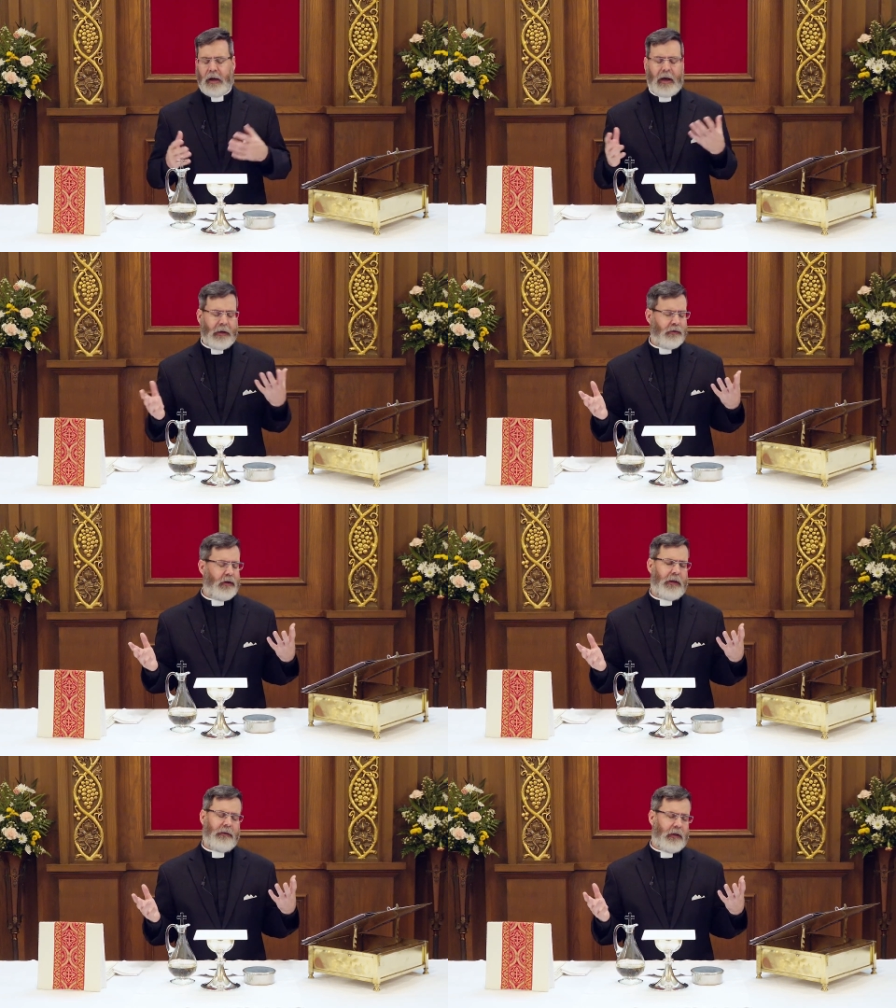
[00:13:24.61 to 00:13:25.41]
I do
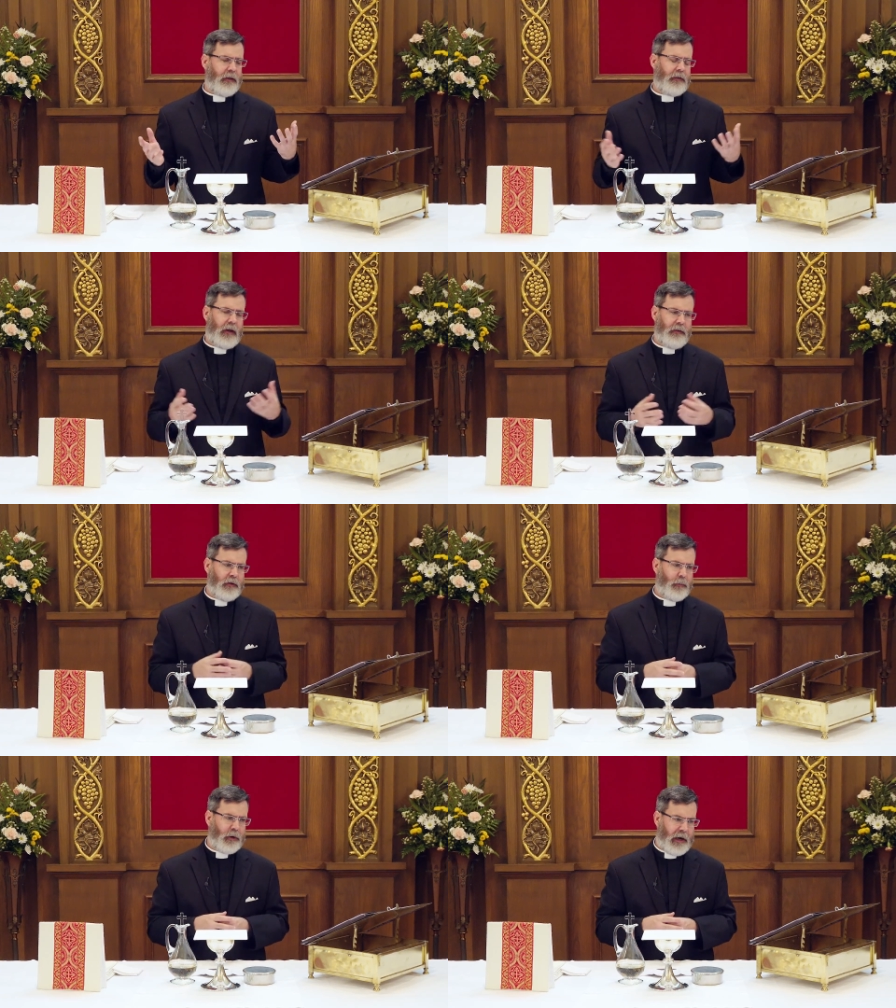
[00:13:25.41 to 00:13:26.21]
not think it's
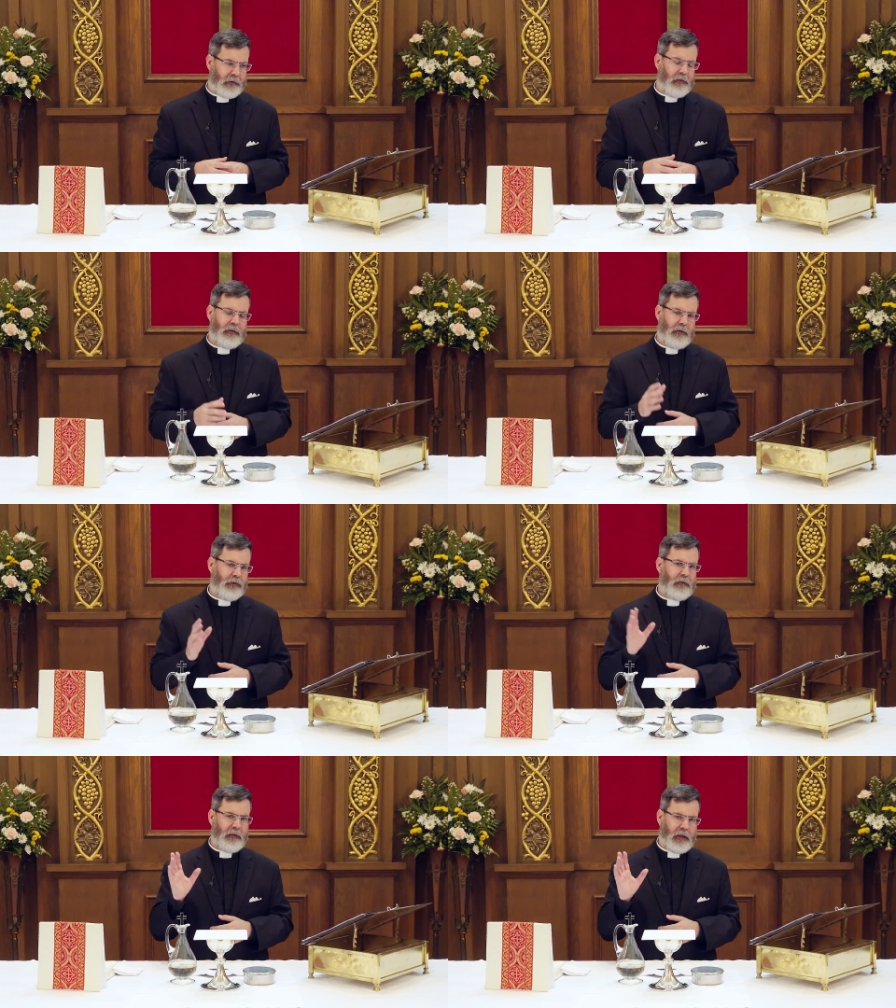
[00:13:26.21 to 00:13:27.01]
ideal practice, I
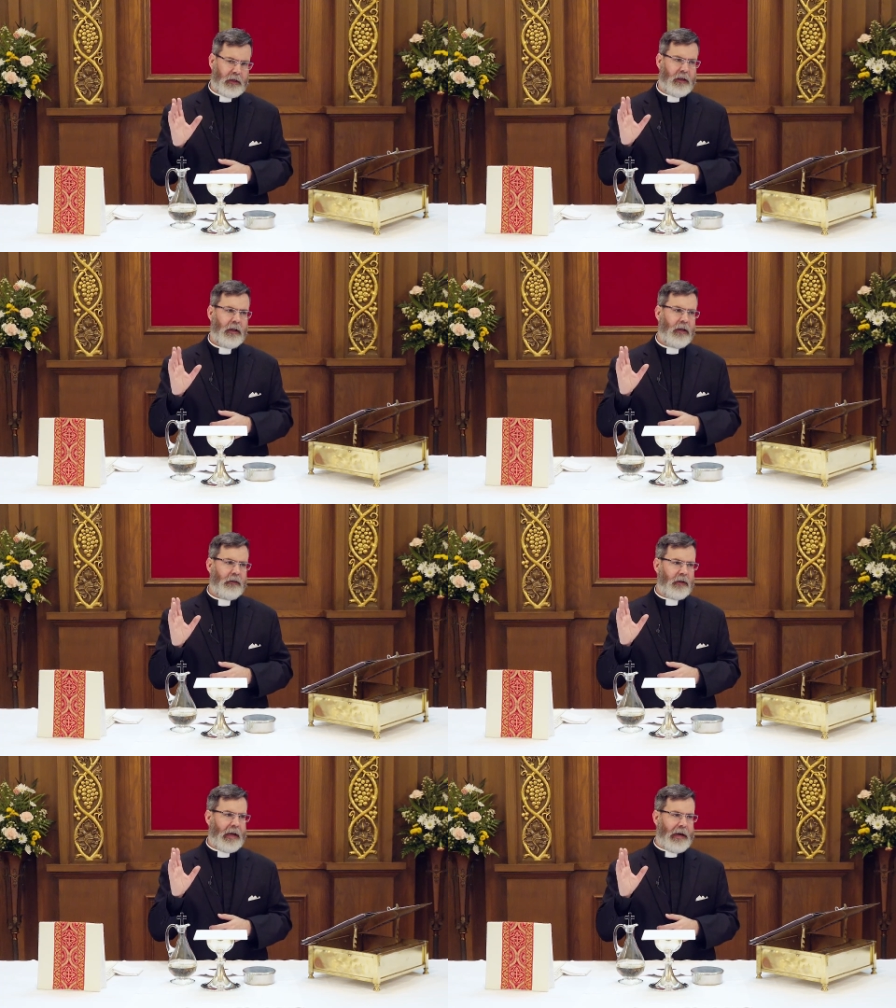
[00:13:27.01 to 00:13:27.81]
should say,
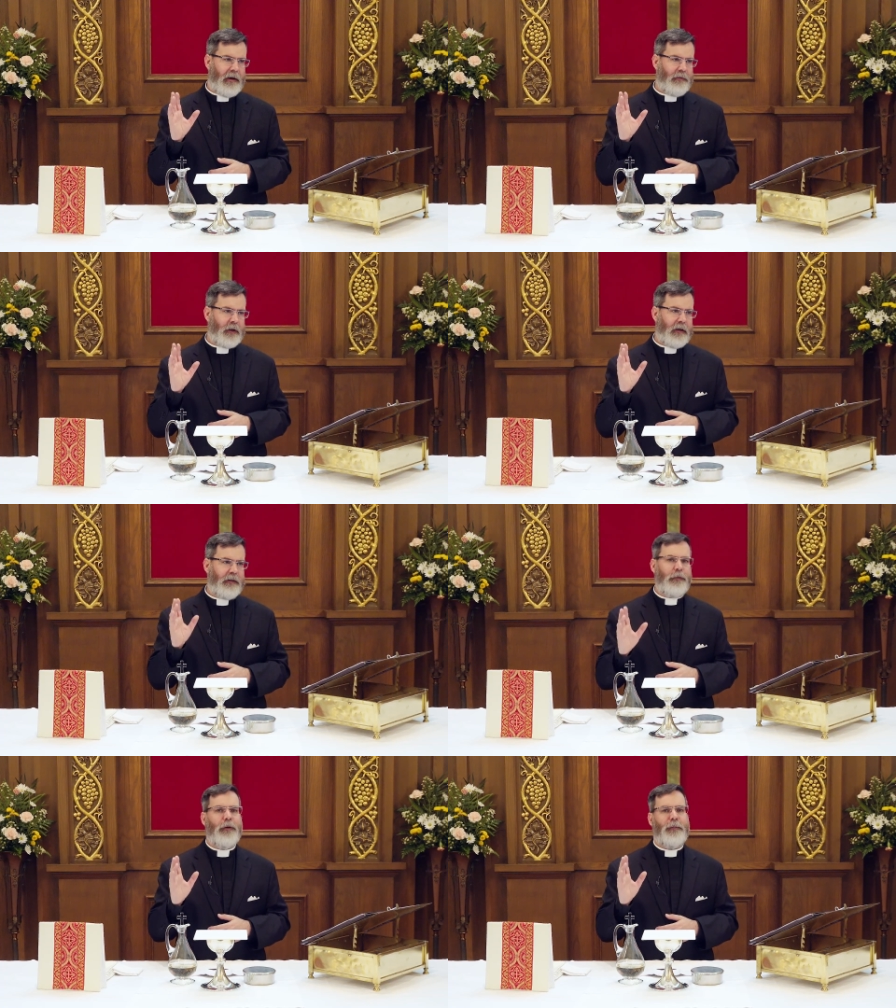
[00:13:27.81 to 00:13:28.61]
to have a
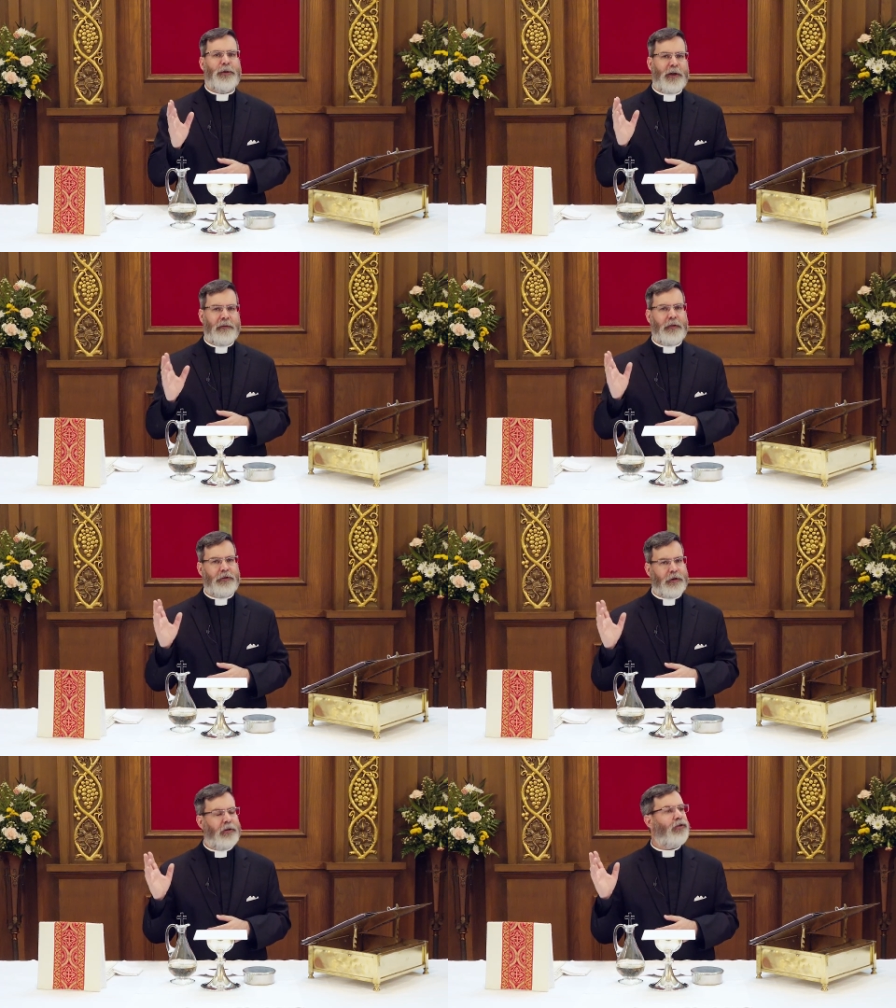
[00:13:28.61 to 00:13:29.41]
different prayer of the
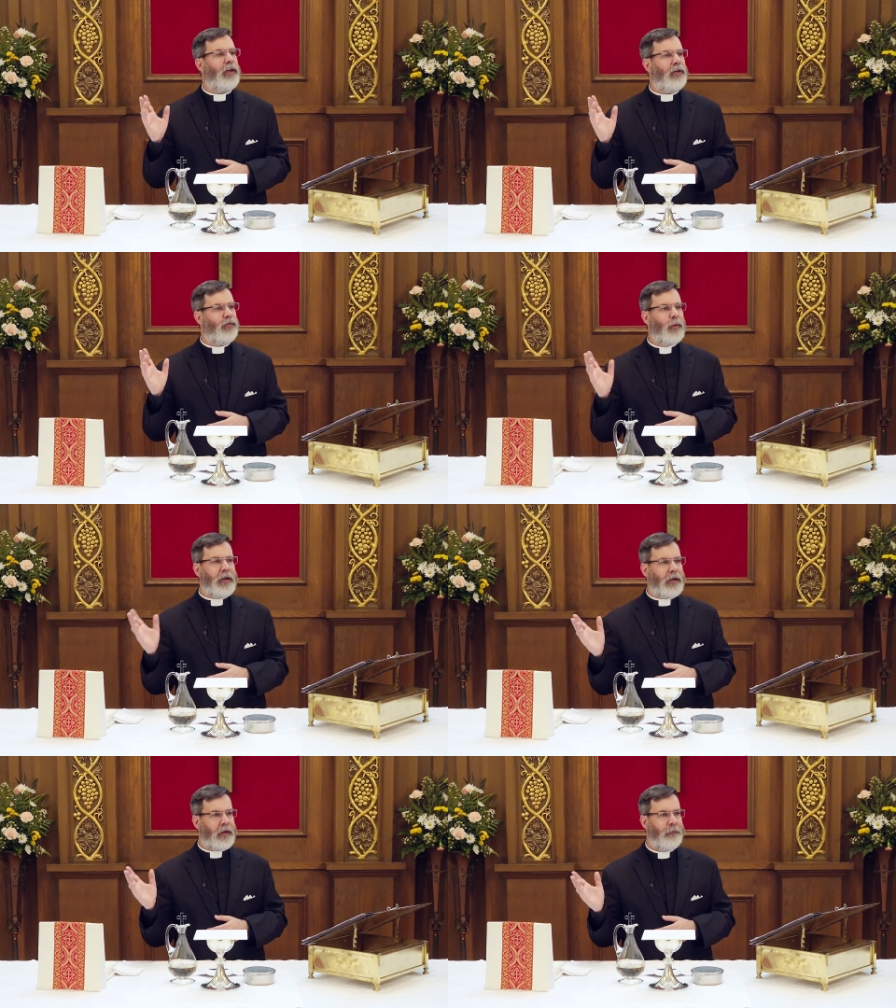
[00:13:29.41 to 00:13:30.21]
church each
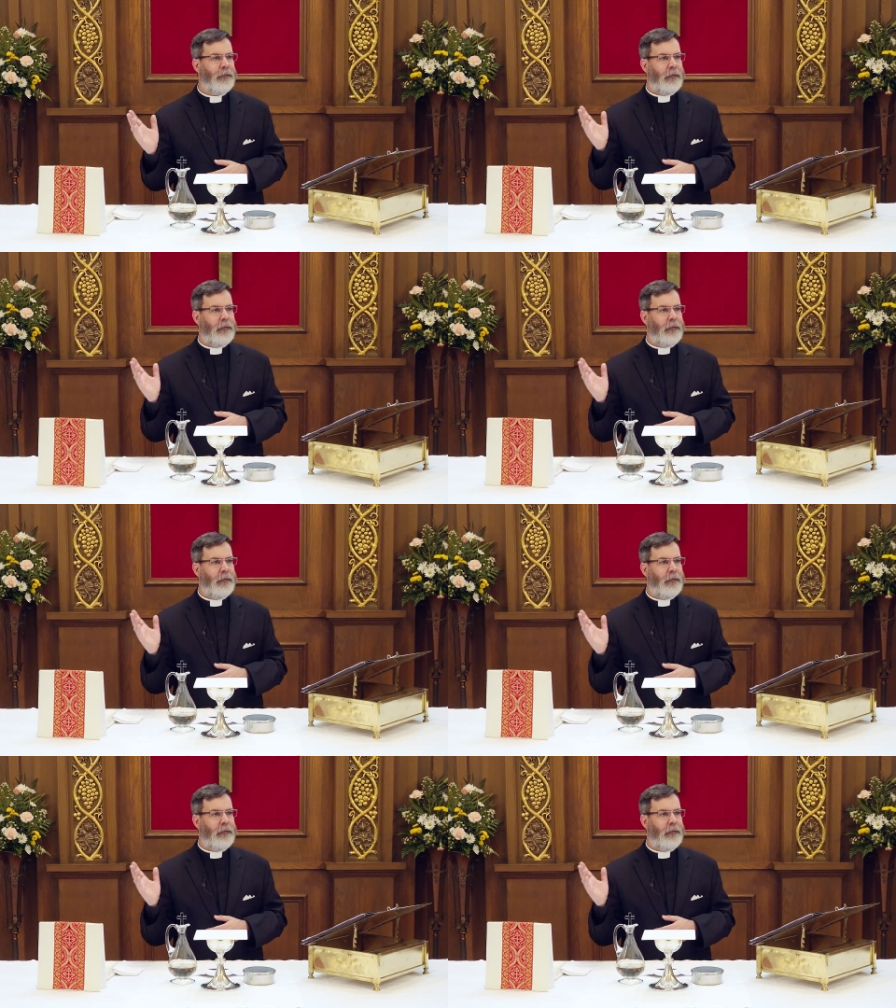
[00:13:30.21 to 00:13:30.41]
week